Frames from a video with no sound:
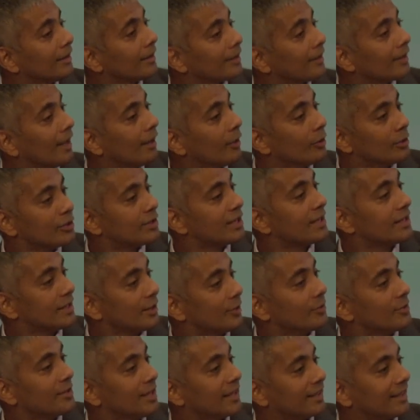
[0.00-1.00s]
Rahul Singh,
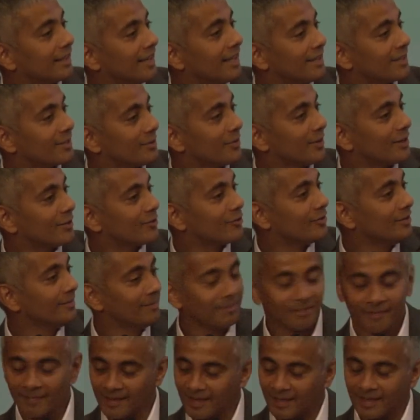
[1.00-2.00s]
don't take the last question.
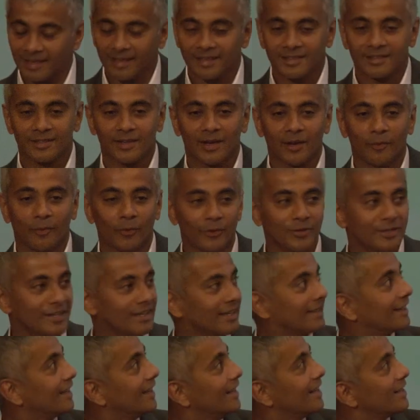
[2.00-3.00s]
So I won't
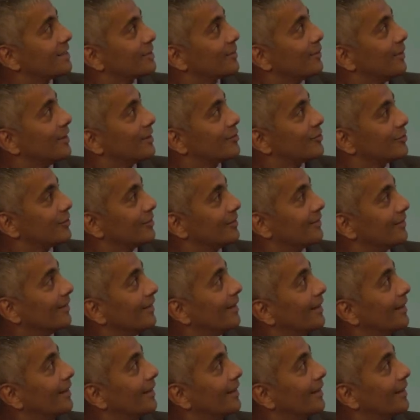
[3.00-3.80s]
take the last question.